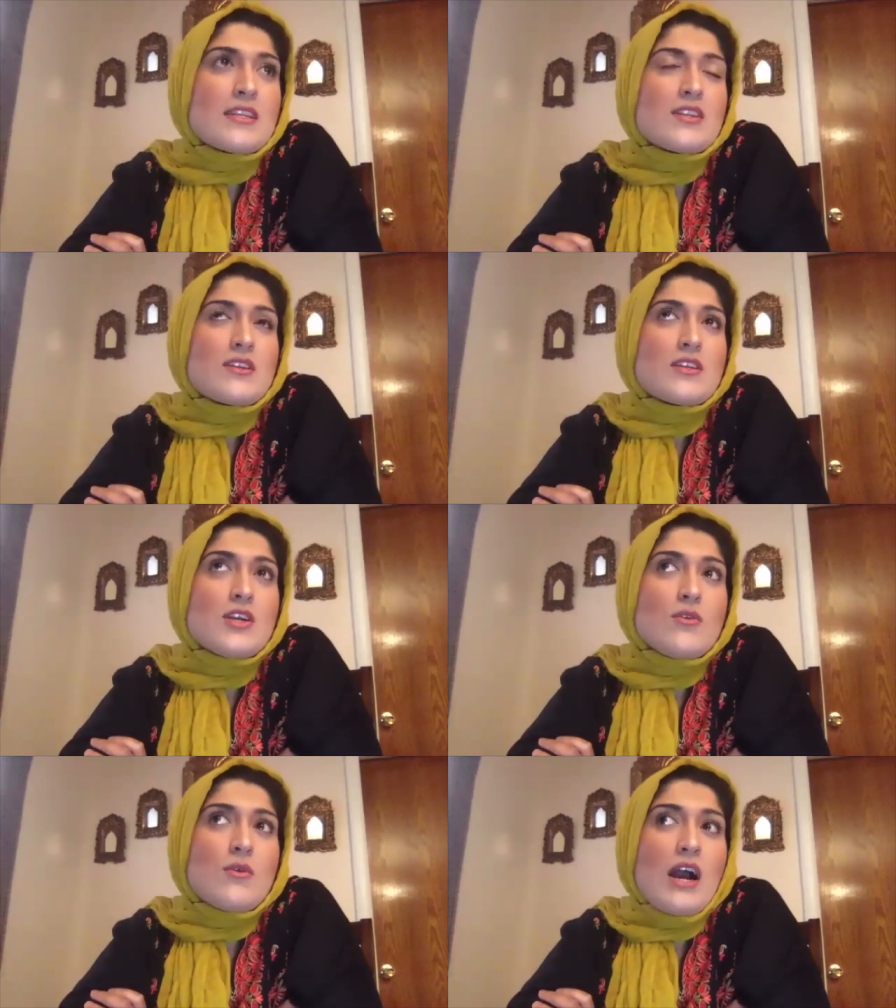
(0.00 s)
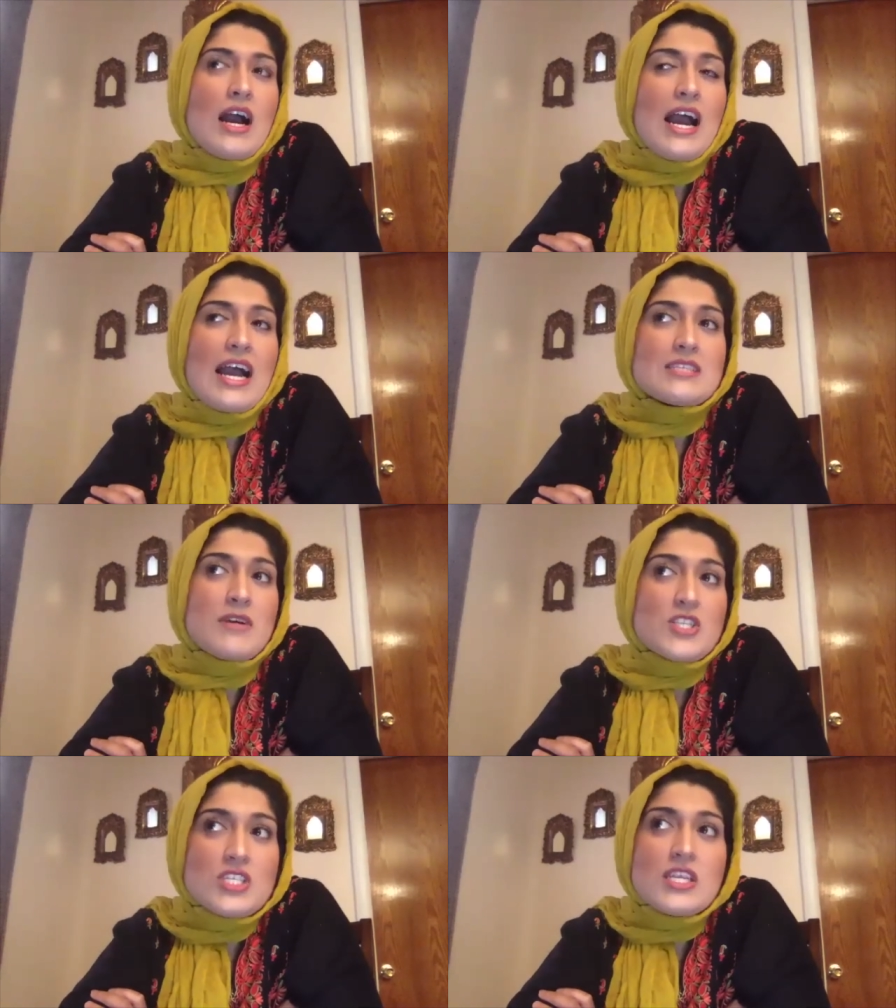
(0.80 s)
you know, as
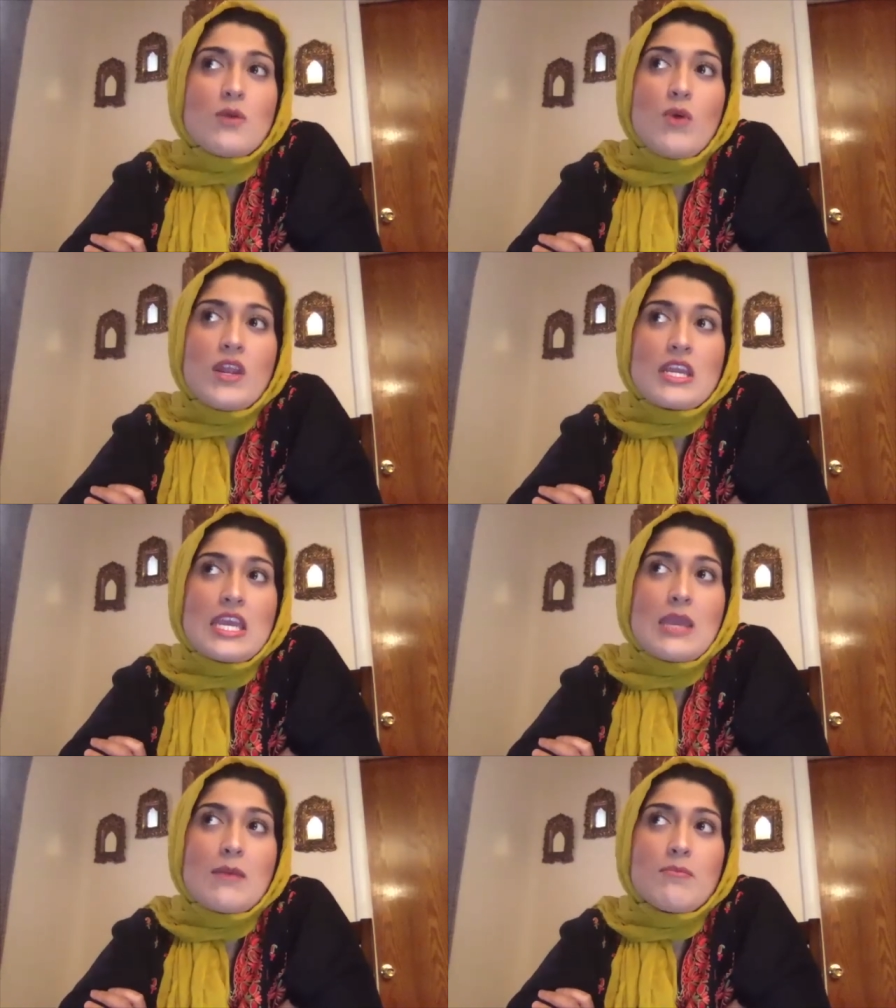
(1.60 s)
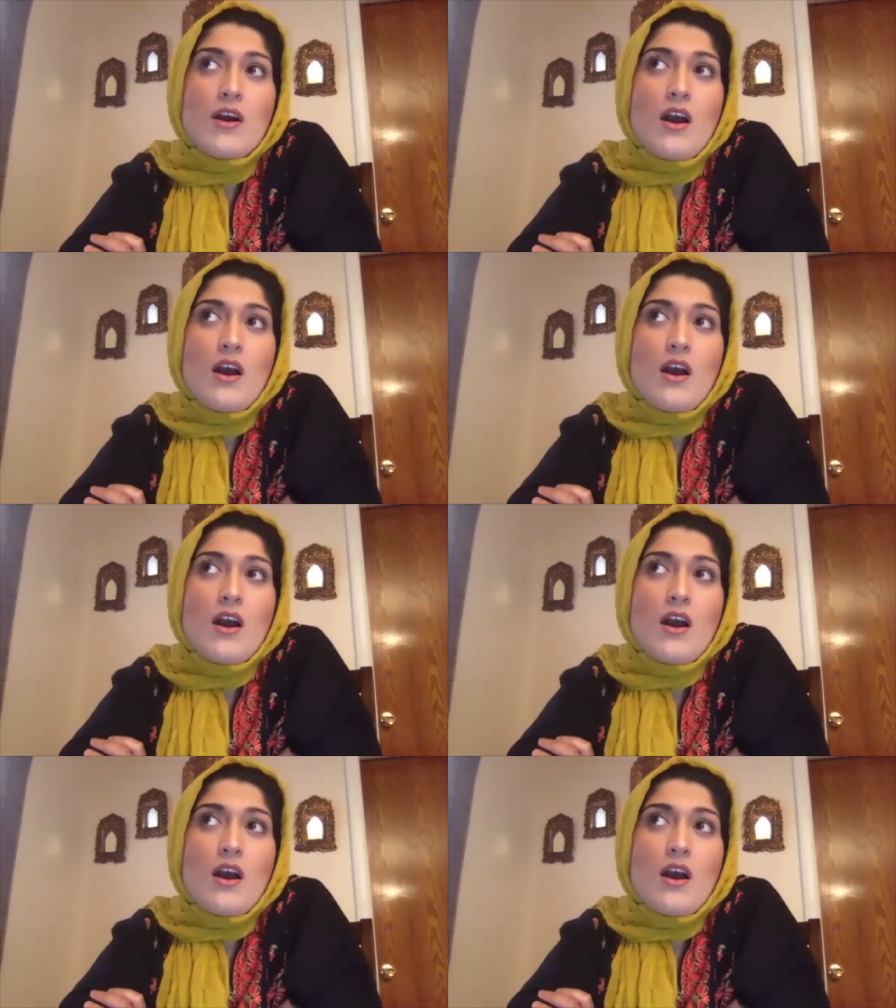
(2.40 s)
much as I want to keep